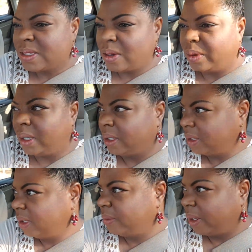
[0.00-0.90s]
So uh,
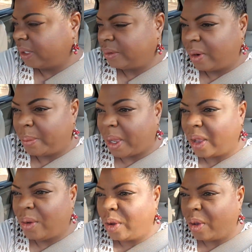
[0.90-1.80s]
anyway, Grandma
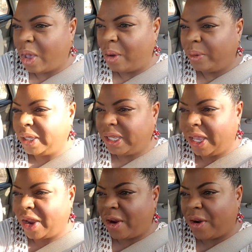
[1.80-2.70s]
gonna go and
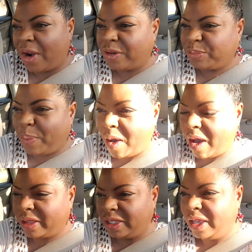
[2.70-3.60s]
get her her
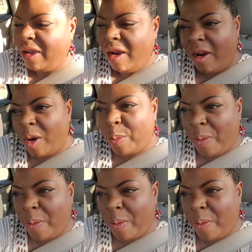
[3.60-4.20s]
party, her